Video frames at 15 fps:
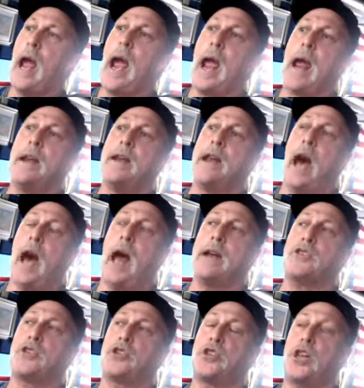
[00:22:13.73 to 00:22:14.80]
and not
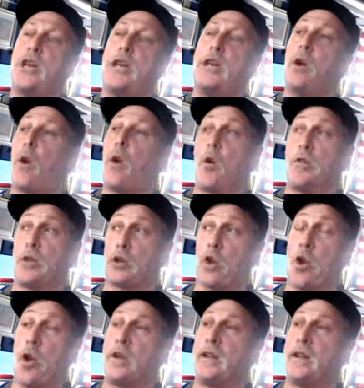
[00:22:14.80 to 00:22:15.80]
see, or the car